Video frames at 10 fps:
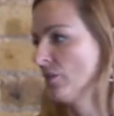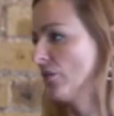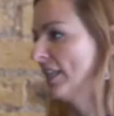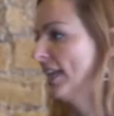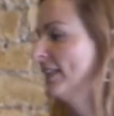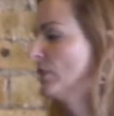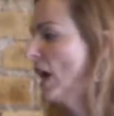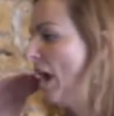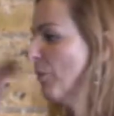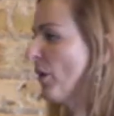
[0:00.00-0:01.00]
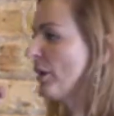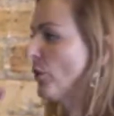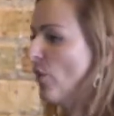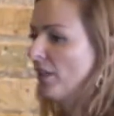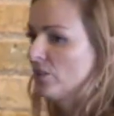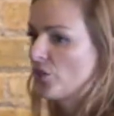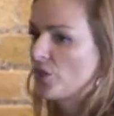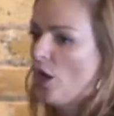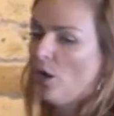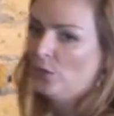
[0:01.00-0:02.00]
so that the top one you want to
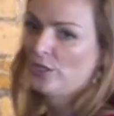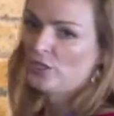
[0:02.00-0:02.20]
show